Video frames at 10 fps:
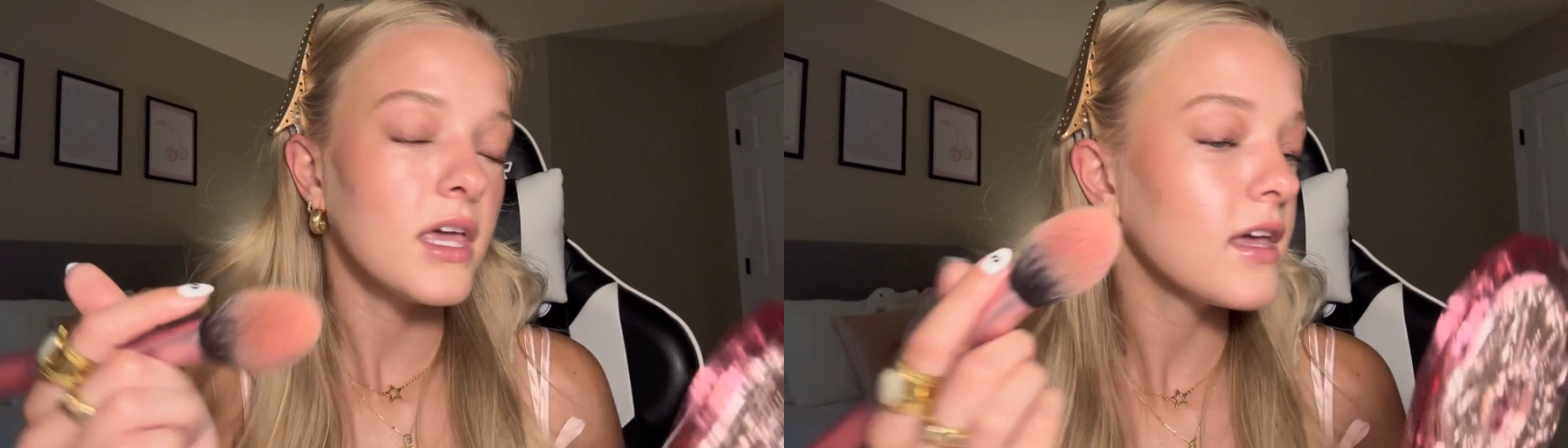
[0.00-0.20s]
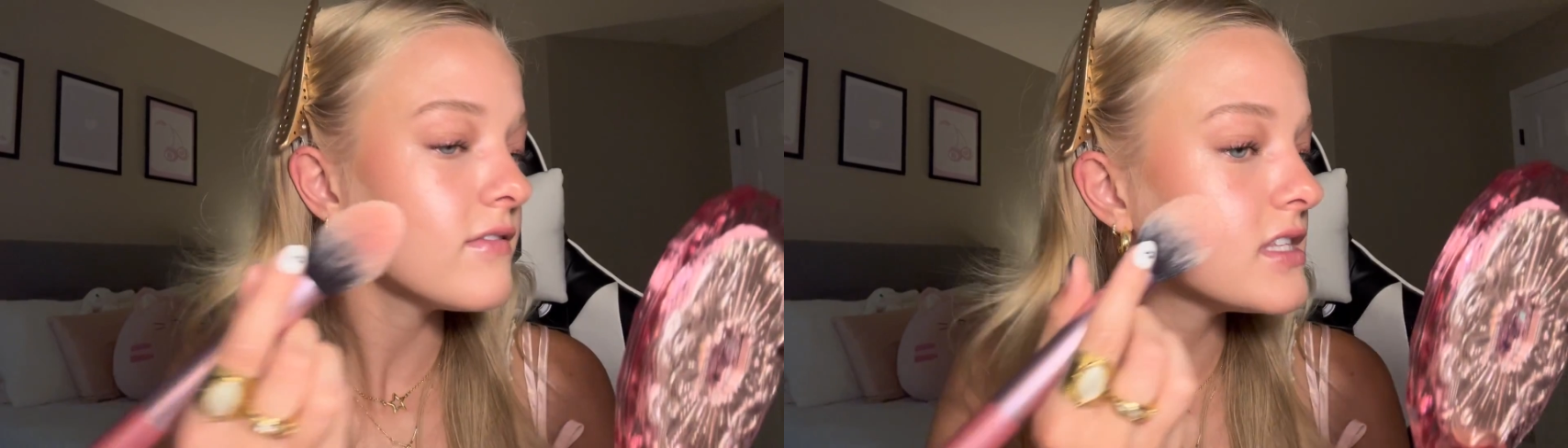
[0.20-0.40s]

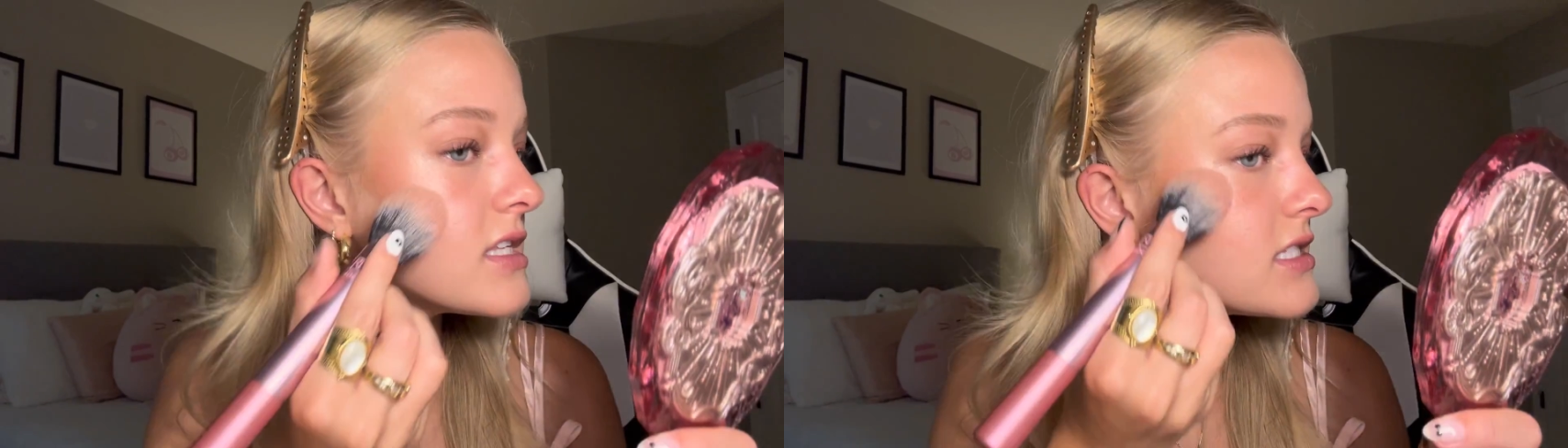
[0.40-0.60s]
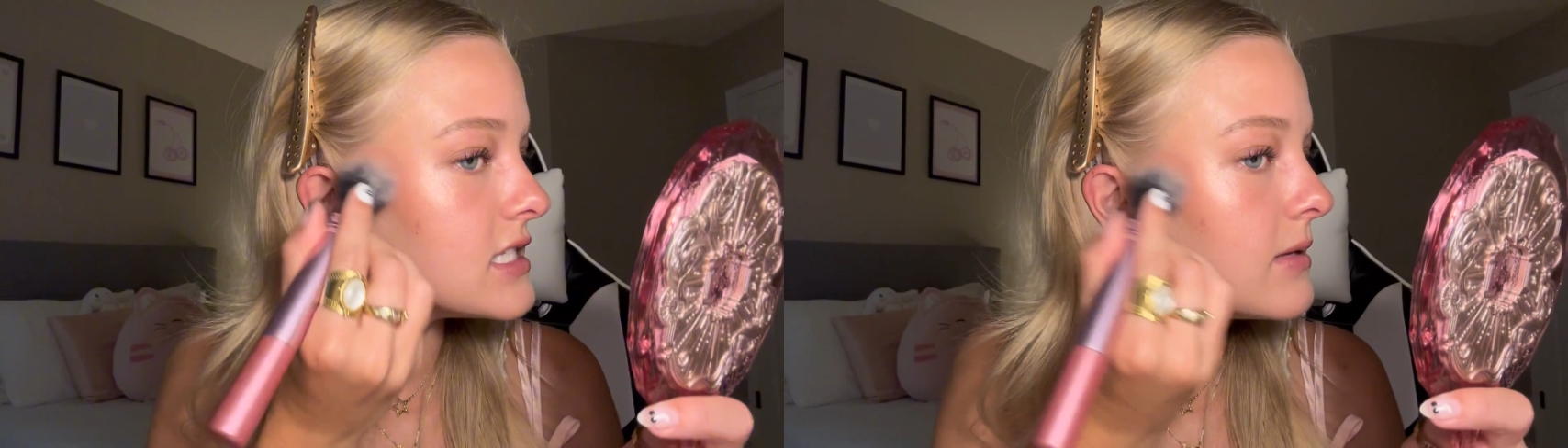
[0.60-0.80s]
gives the
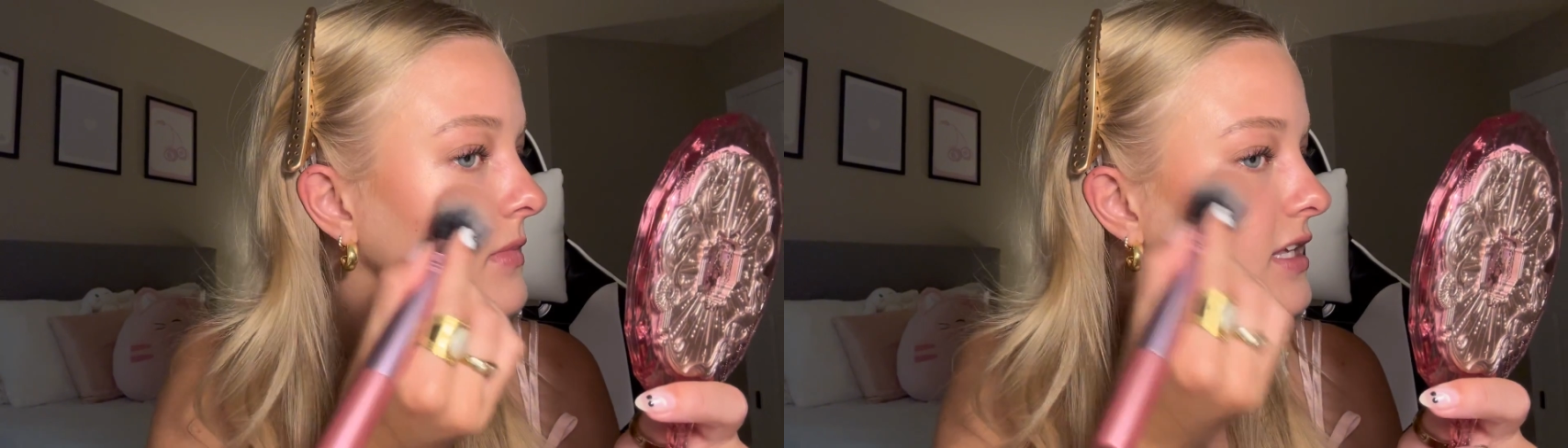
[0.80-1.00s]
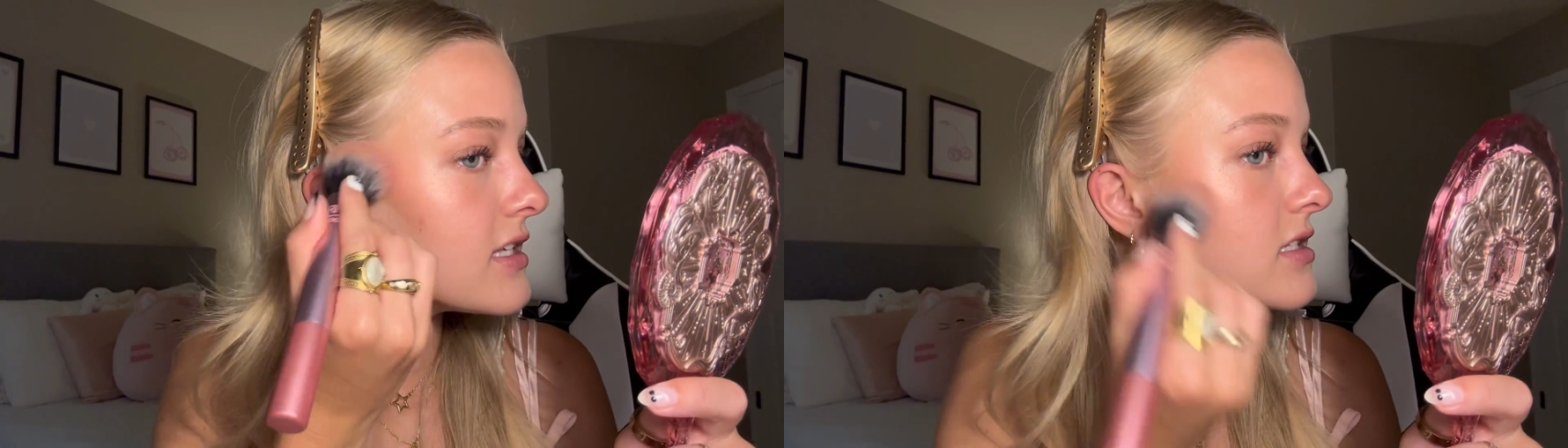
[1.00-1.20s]

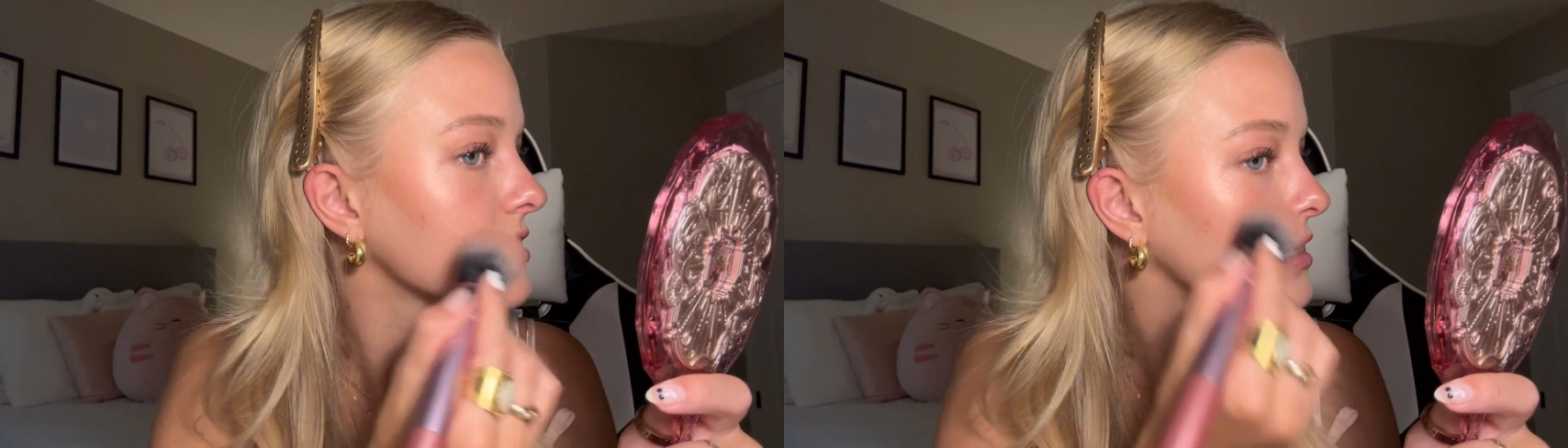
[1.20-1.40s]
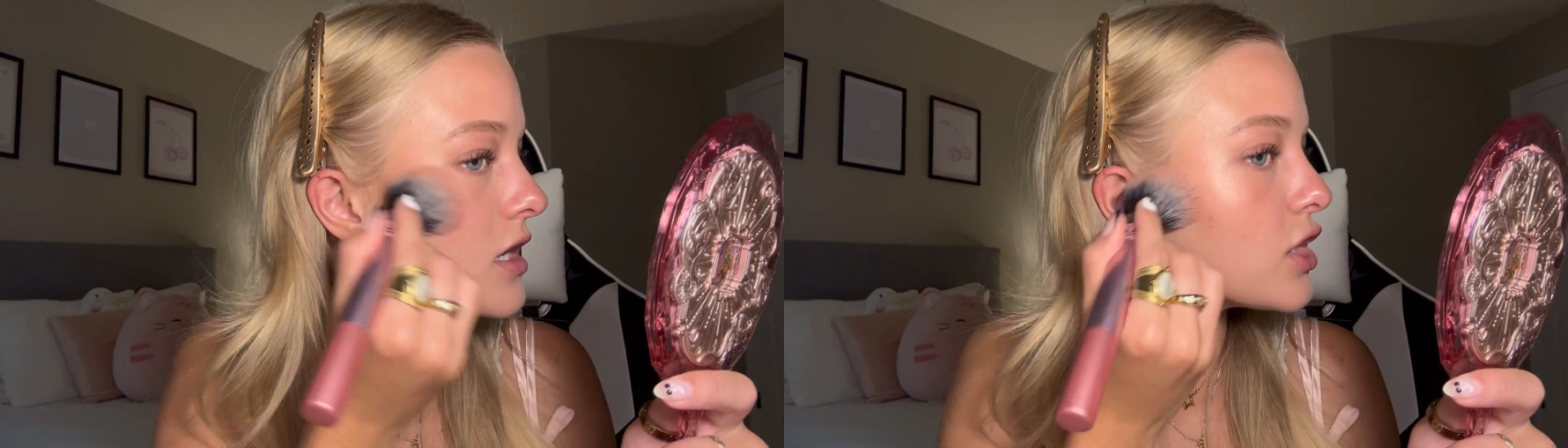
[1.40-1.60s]
seamless,